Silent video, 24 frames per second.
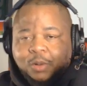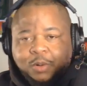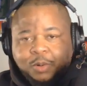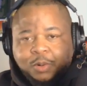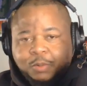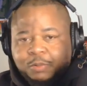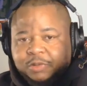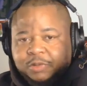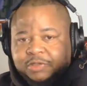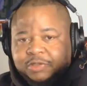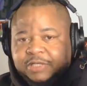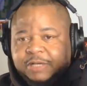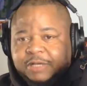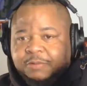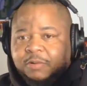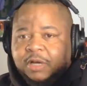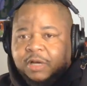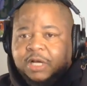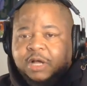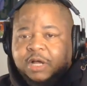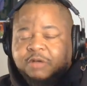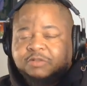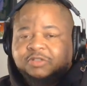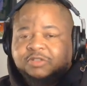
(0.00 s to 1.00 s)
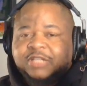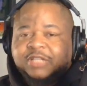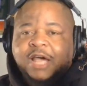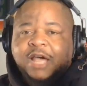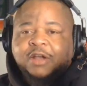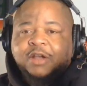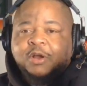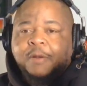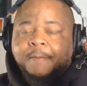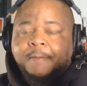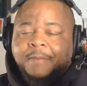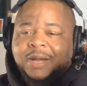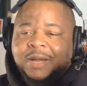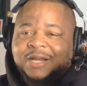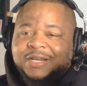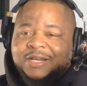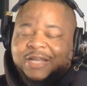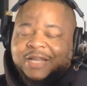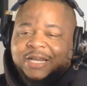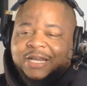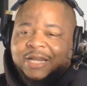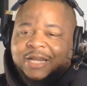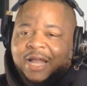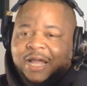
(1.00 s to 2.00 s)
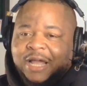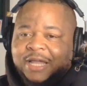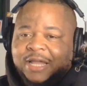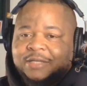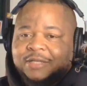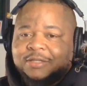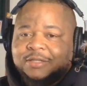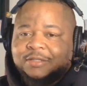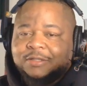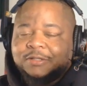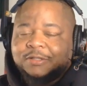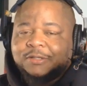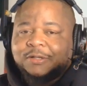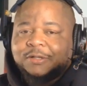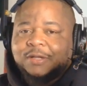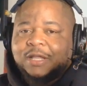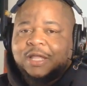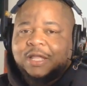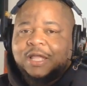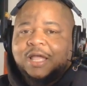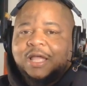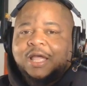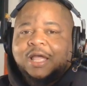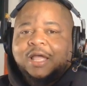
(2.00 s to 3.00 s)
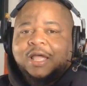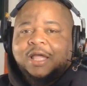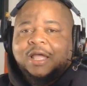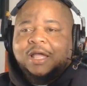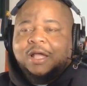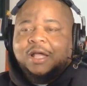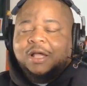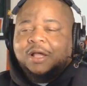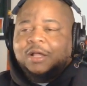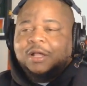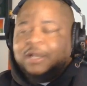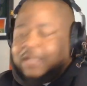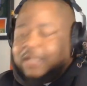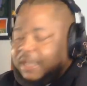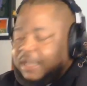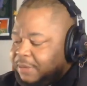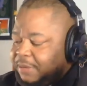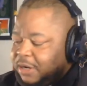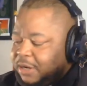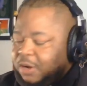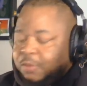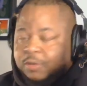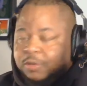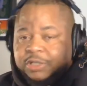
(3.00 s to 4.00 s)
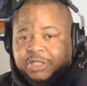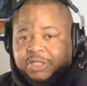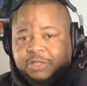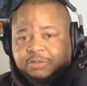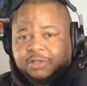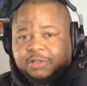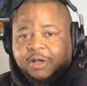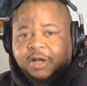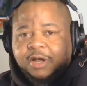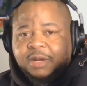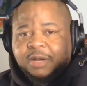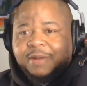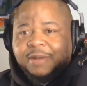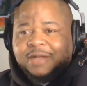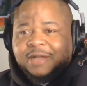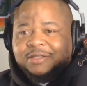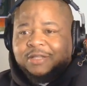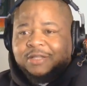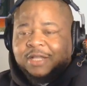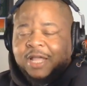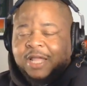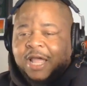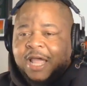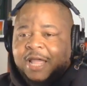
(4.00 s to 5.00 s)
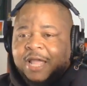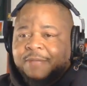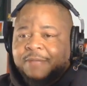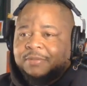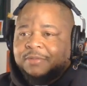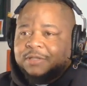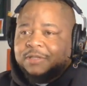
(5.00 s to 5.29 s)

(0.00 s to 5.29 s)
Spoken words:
We'll see what goes down on Monday night. Let me know what you thought about the game.